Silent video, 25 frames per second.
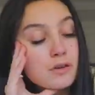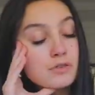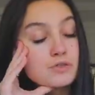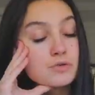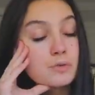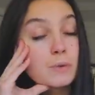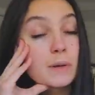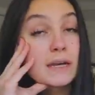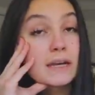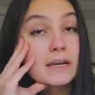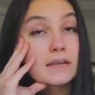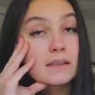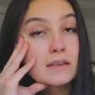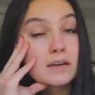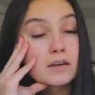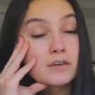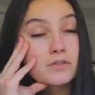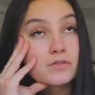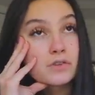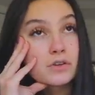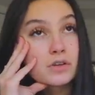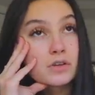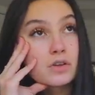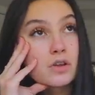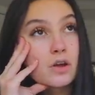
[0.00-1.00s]
I was waiting there
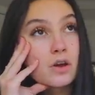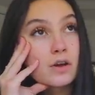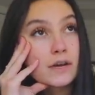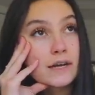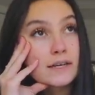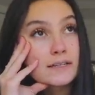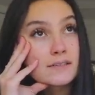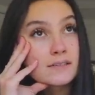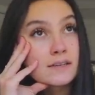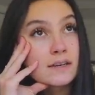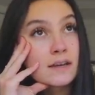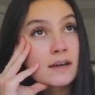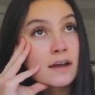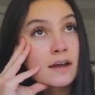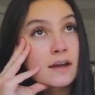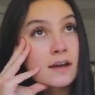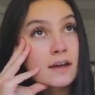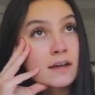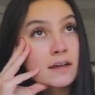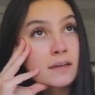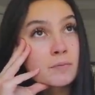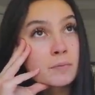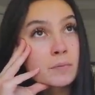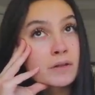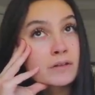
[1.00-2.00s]
for a long ass
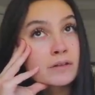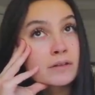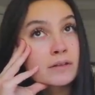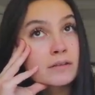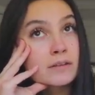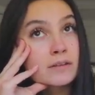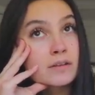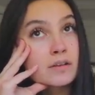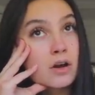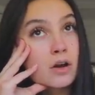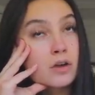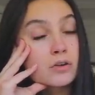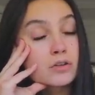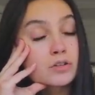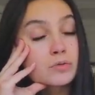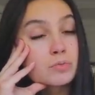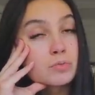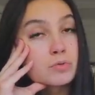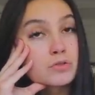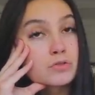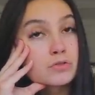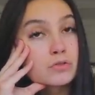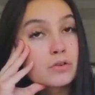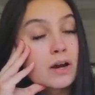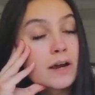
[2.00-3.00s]
time, and then the doctor
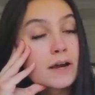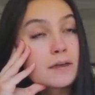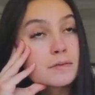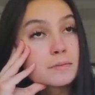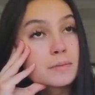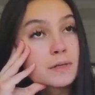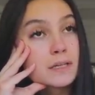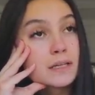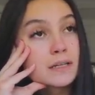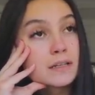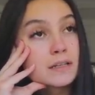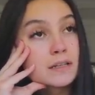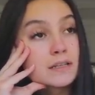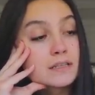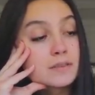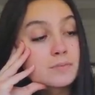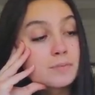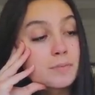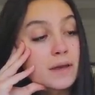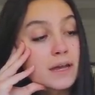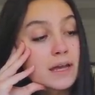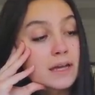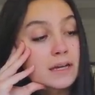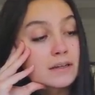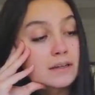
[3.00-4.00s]
prescribed me these
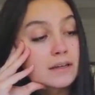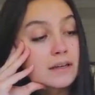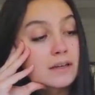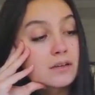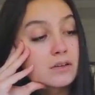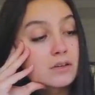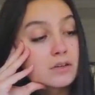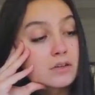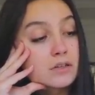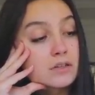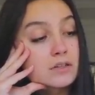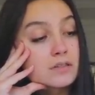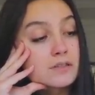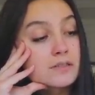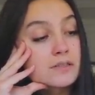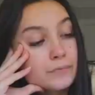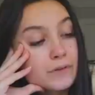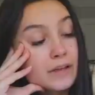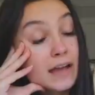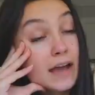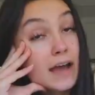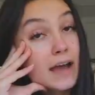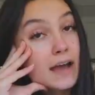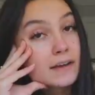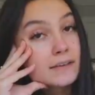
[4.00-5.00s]
painkillers.
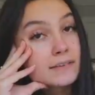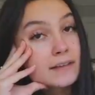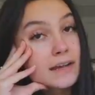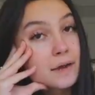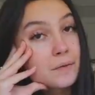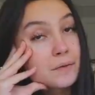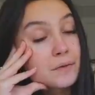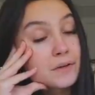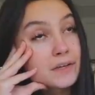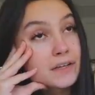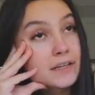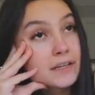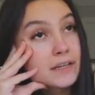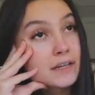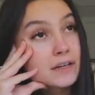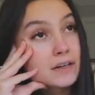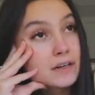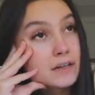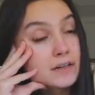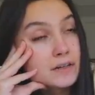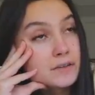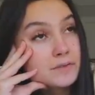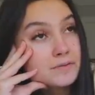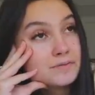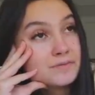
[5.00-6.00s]
Yeah, now we're
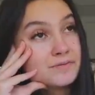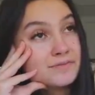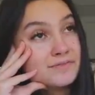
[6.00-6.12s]
here.